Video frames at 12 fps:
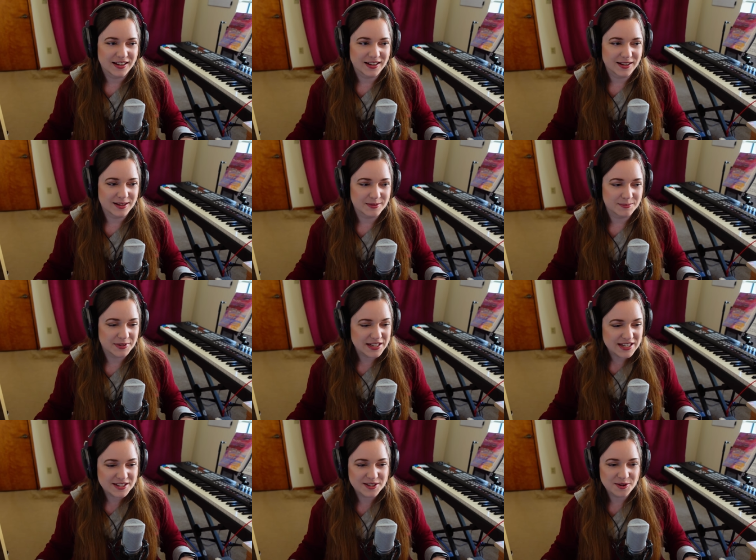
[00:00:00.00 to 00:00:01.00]
Uh,
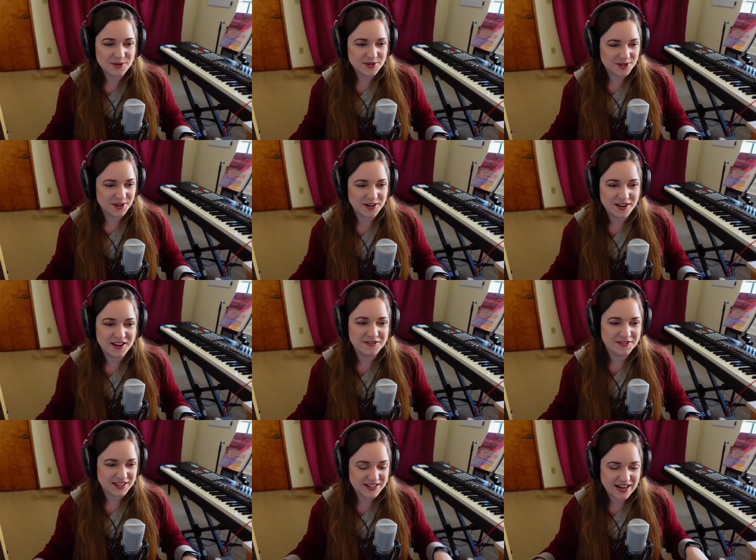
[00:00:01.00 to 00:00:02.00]
please don't turn
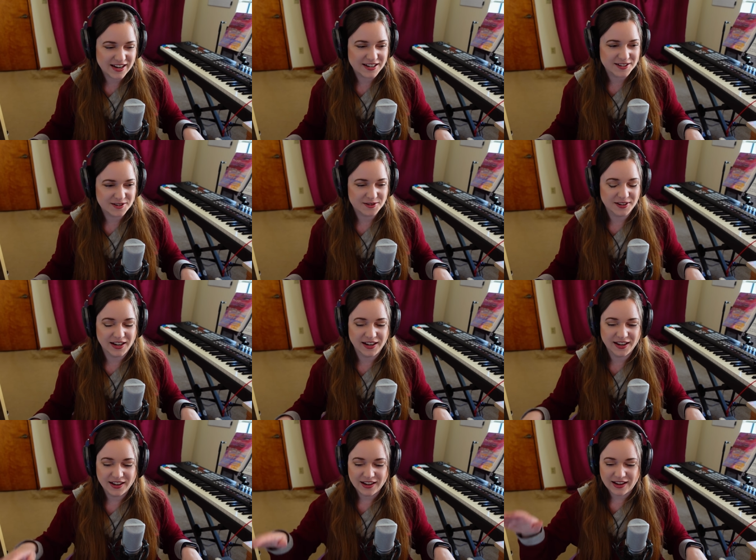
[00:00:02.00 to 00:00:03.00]
off the Decca
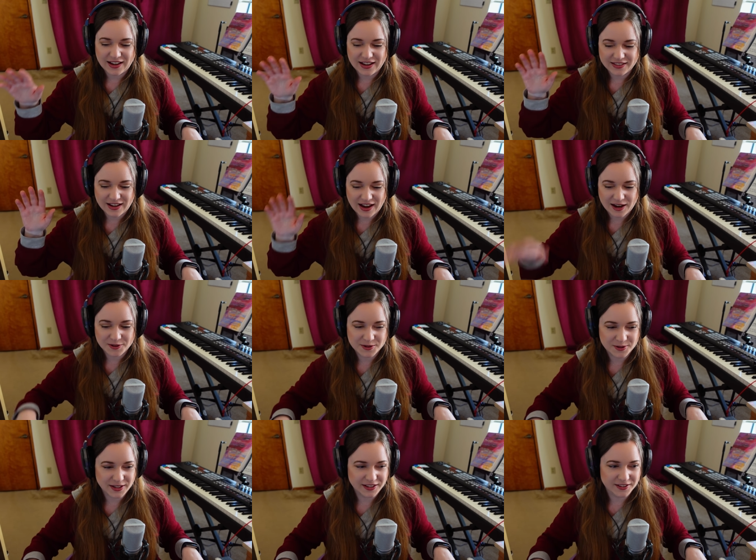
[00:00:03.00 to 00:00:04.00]
tree and the
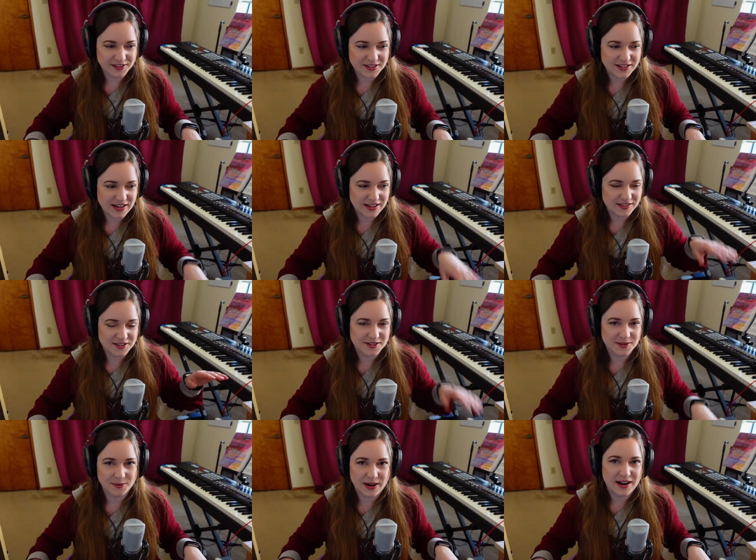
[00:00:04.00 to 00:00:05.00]
outriggers and the
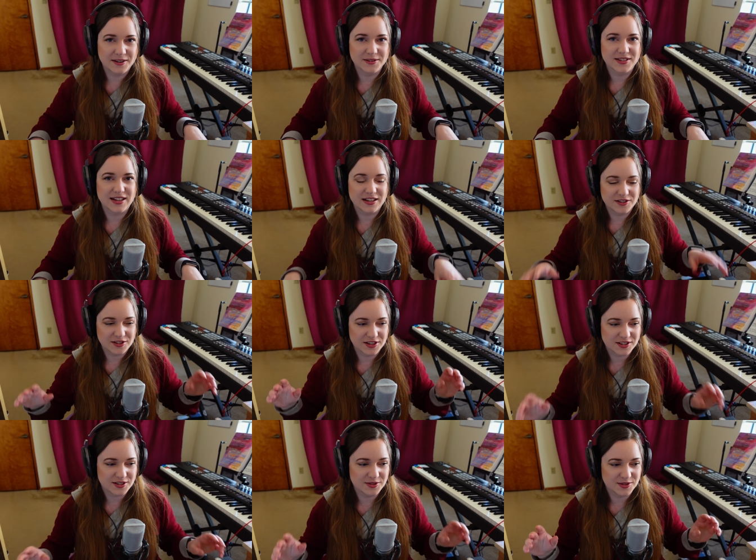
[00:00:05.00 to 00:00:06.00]
surrounds and
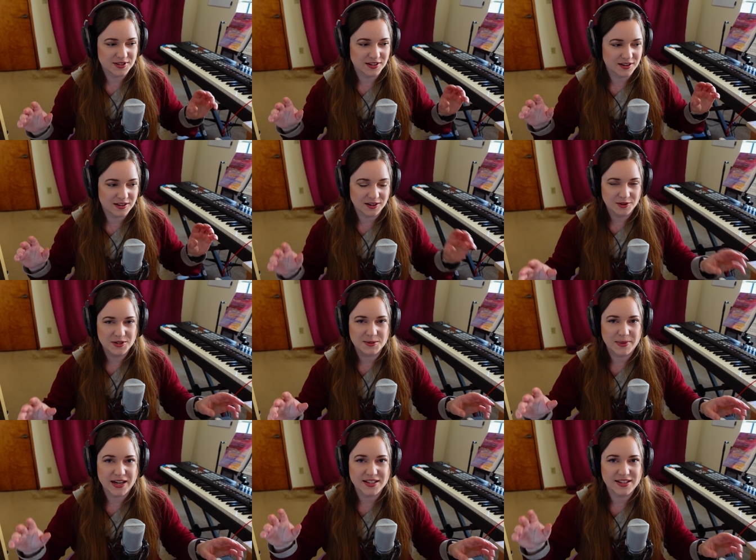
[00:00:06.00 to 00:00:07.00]
just use the close
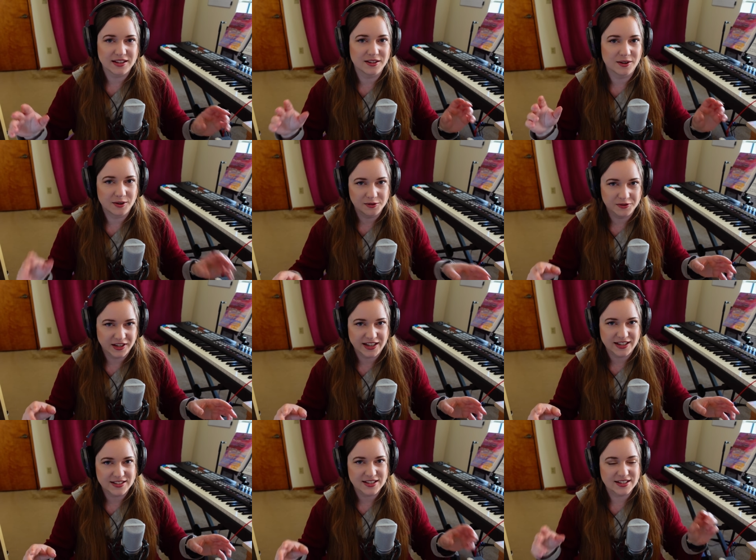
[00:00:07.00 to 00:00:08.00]
mics and the
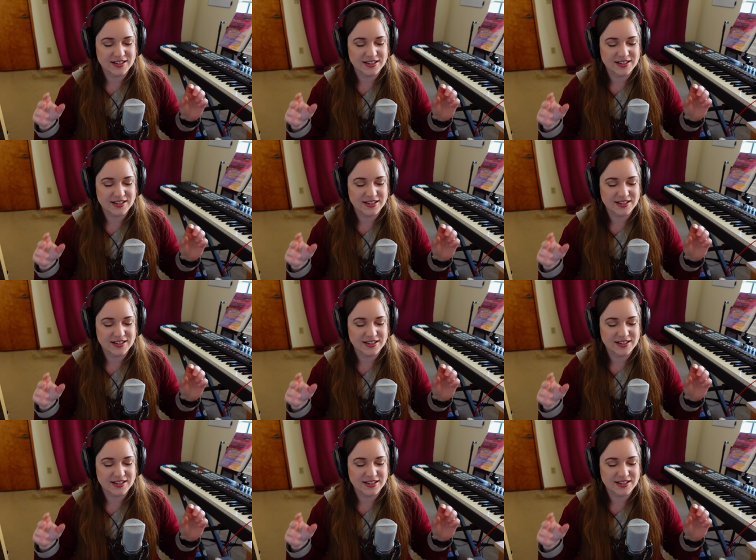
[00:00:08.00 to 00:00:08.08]
overheads.